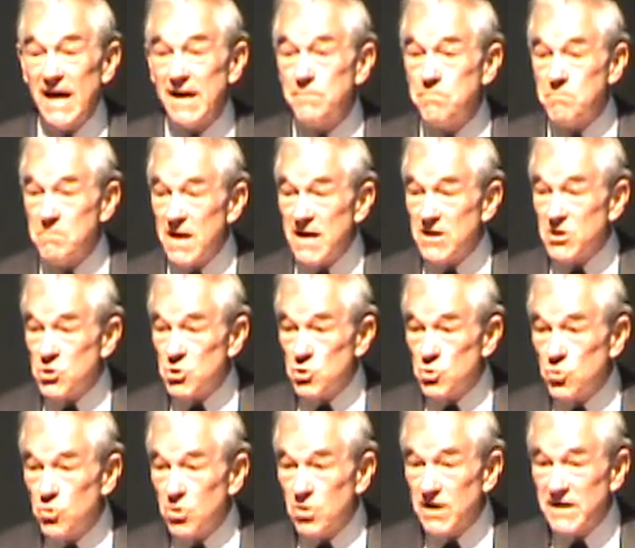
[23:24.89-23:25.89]
and make
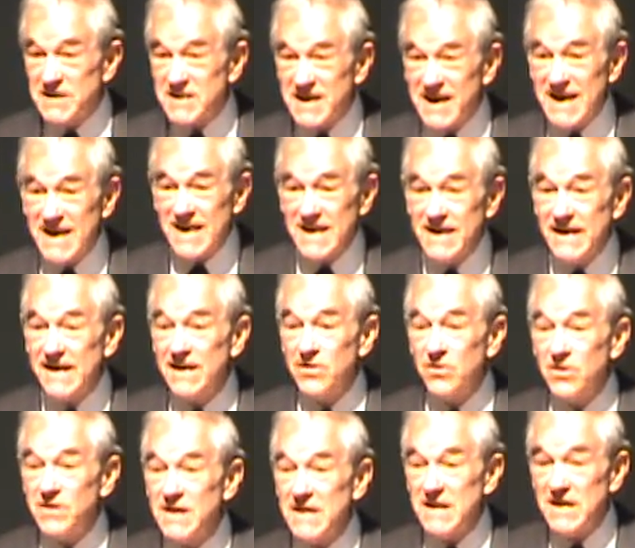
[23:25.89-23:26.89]
sure it's keyed in
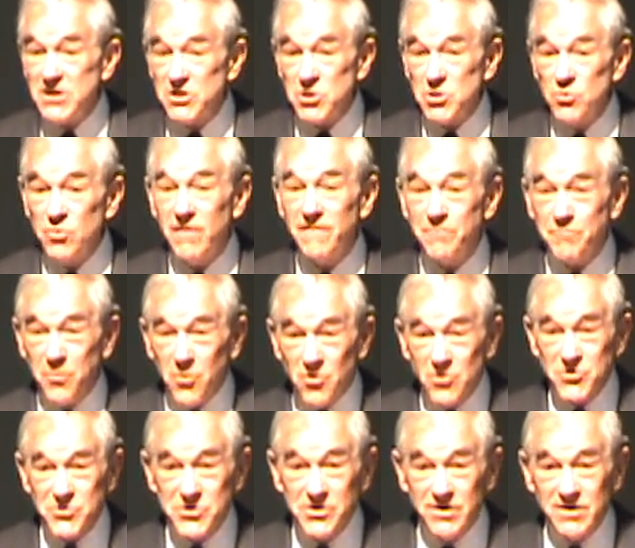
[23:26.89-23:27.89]
on the issue of
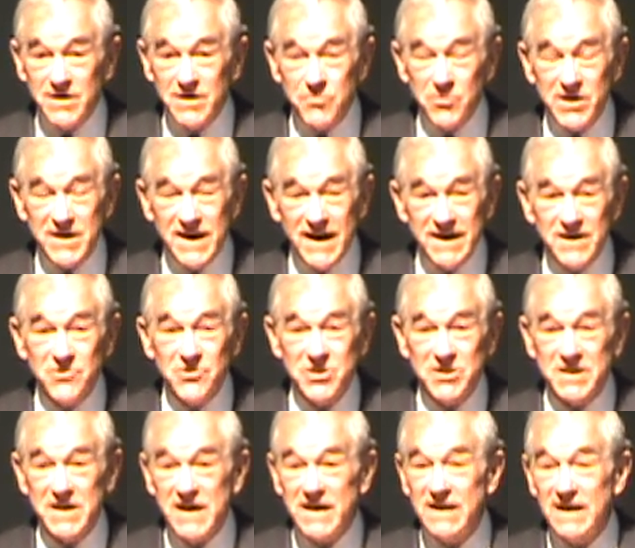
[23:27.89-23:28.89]
personal liberty,
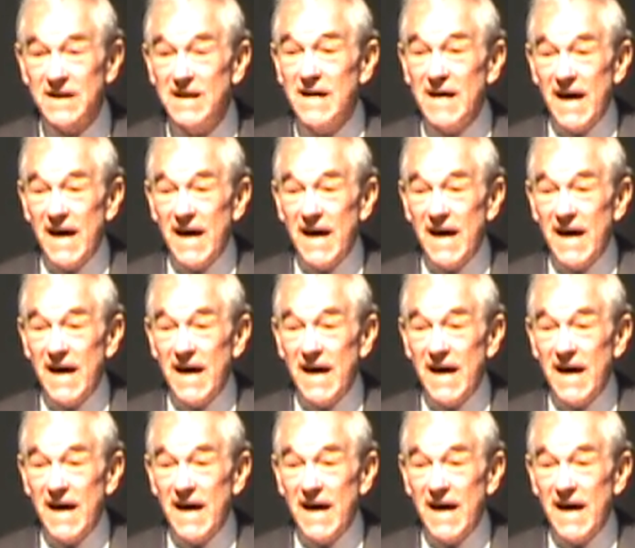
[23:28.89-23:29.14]
understand it,